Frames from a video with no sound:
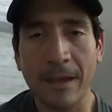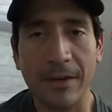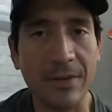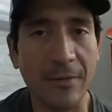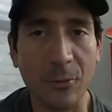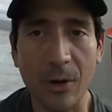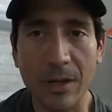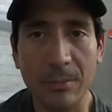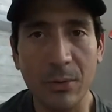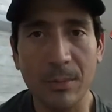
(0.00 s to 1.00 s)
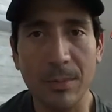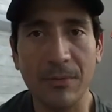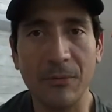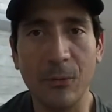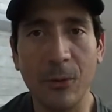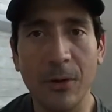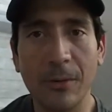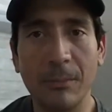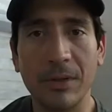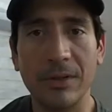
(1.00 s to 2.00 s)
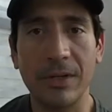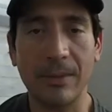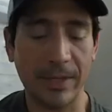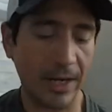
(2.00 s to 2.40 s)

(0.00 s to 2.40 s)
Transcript: I've never run in Puma before, but they're coming